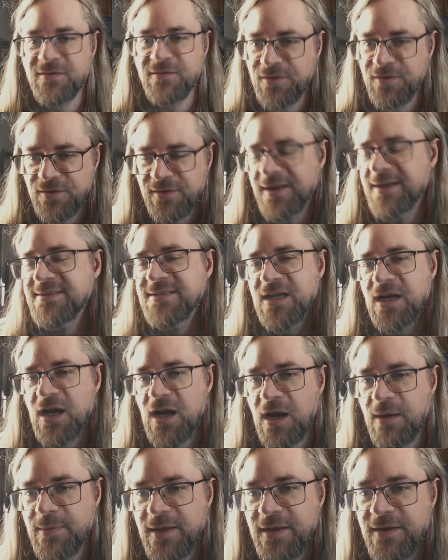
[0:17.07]
You guys can
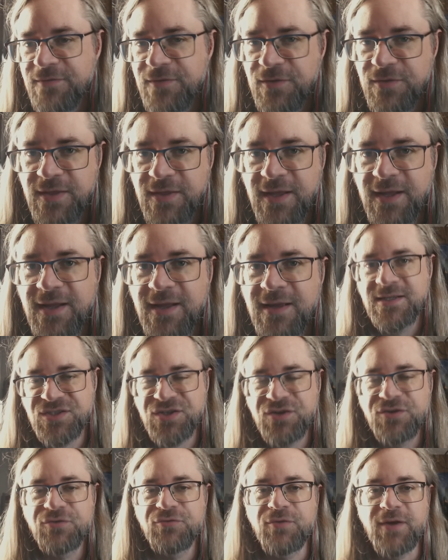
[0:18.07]
comment if you think a
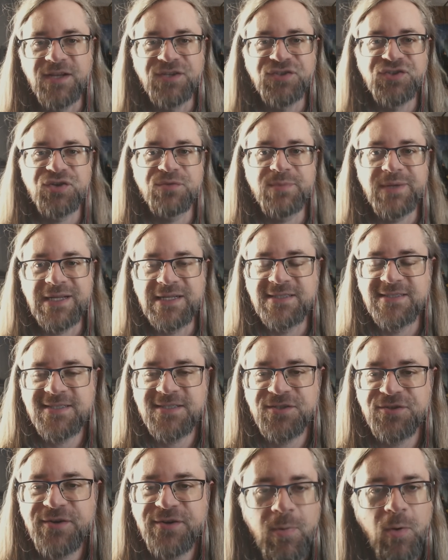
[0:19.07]
certain range should be
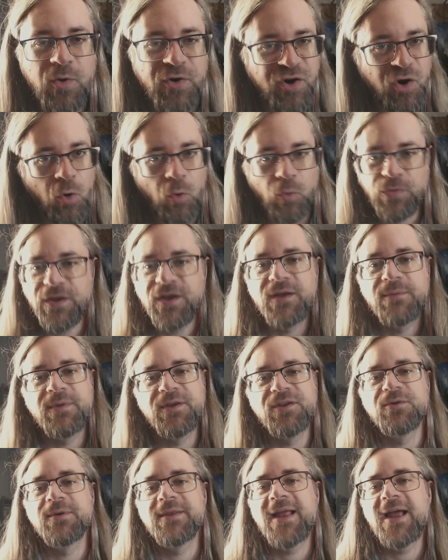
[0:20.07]
considered, but we're only going to be
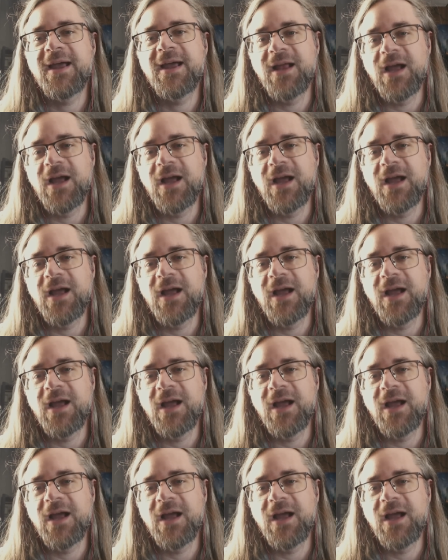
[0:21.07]
doing that.